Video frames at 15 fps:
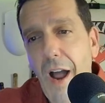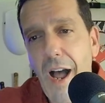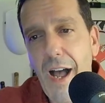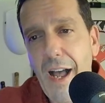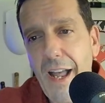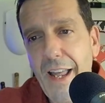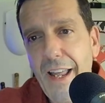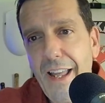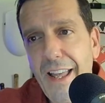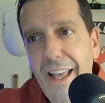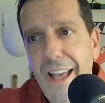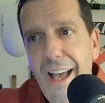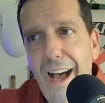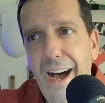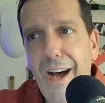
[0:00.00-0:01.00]
eye
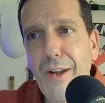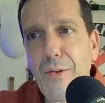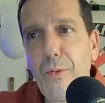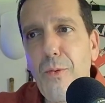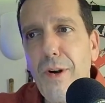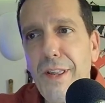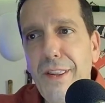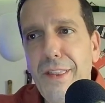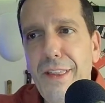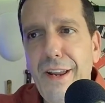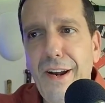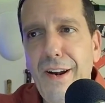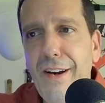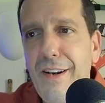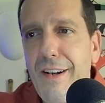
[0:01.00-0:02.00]
on what
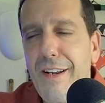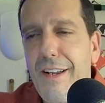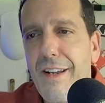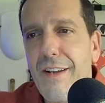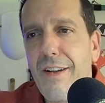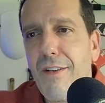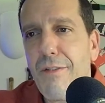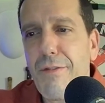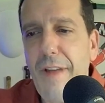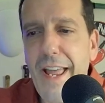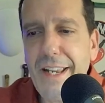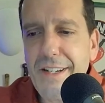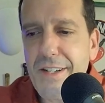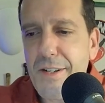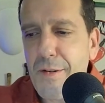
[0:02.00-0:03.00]
their
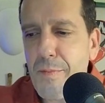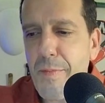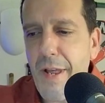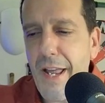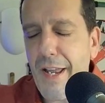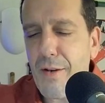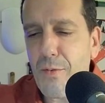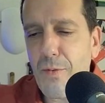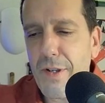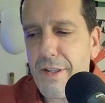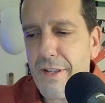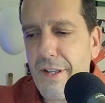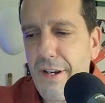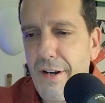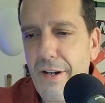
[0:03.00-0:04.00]
fandom and what
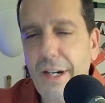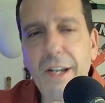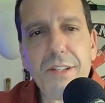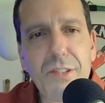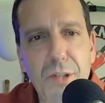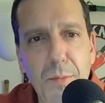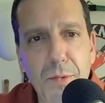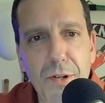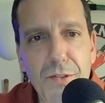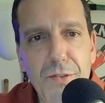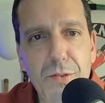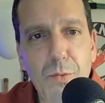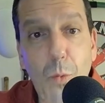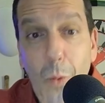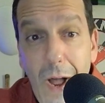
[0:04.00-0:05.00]
their
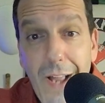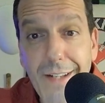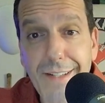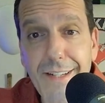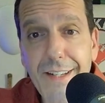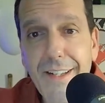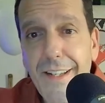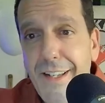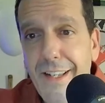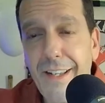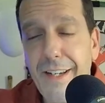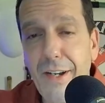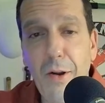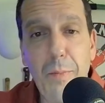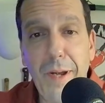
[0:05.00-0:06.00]
customers want
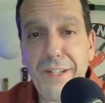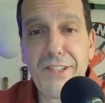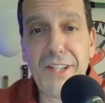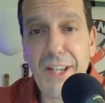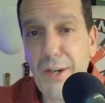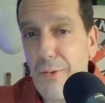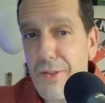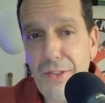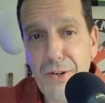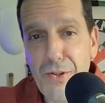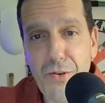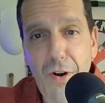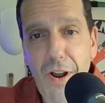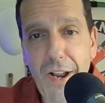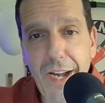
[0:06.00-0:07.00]
you know by seeing what they're
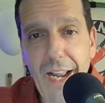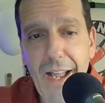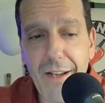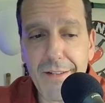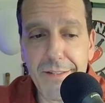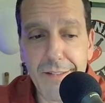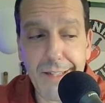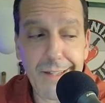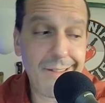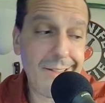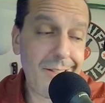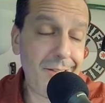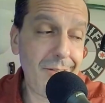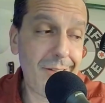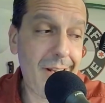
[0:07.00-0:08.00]
drawing out like this
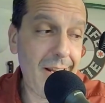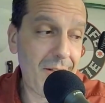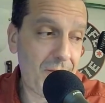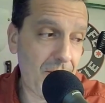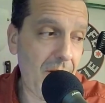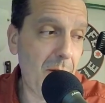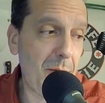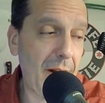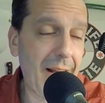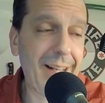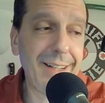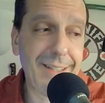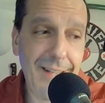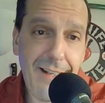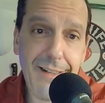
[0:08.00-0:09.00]
dude can't draw but i
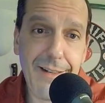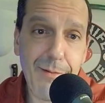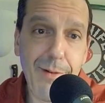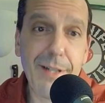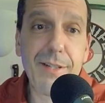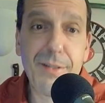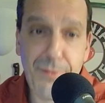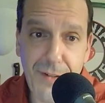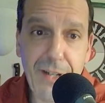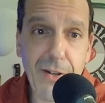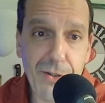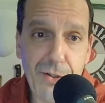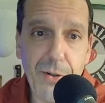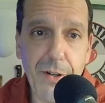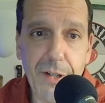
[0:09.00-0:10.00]
can tell he wants finger
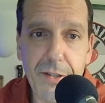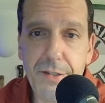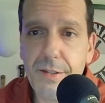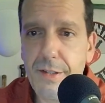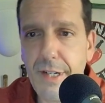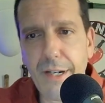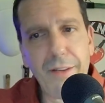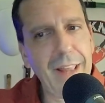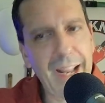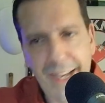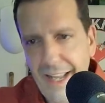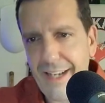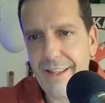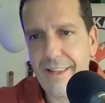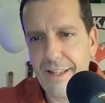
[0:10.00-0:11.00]
choils you know that
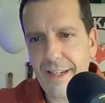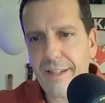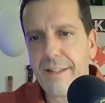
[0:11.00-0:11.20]
kind of thing